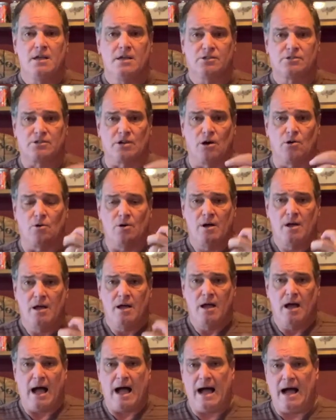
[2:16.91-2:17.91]
So
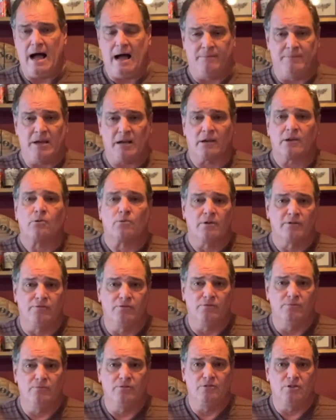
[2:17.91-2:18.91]
I, am not going to
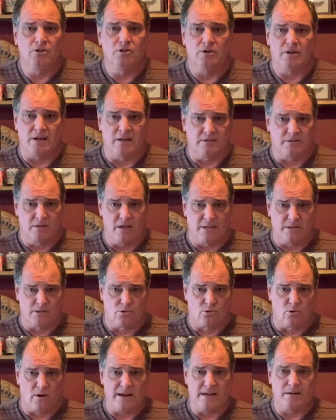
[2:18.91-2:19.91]
review it and, and
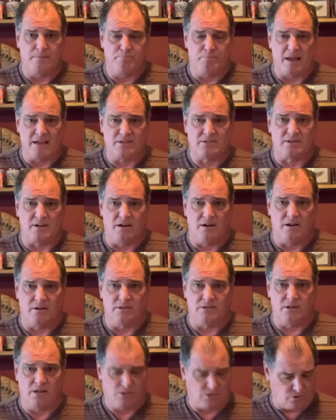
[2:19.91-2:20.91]
grade it based
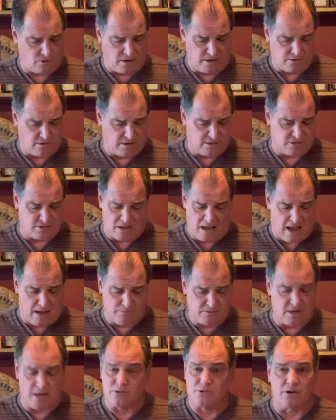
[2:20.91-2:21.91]
on a straight drink, because I
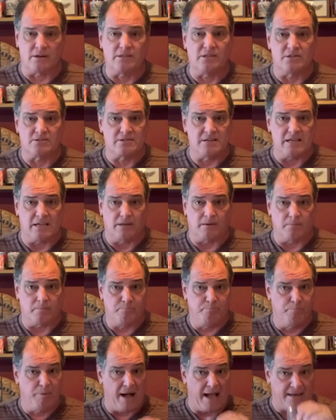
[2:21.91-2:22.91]
would not drink this neat,
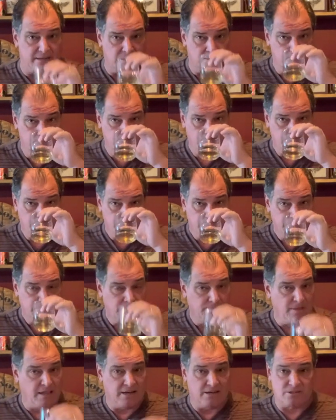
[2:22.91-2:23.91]
but
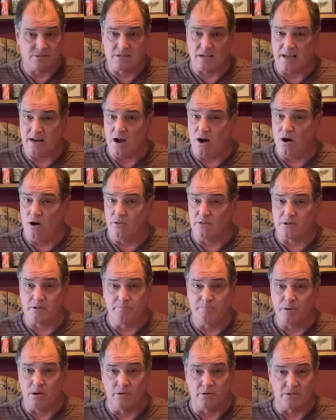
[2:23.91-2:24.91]
man, it's got all the
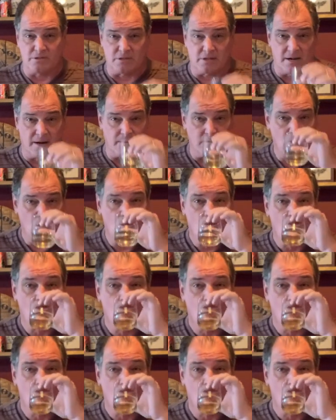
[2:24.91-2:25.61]
components there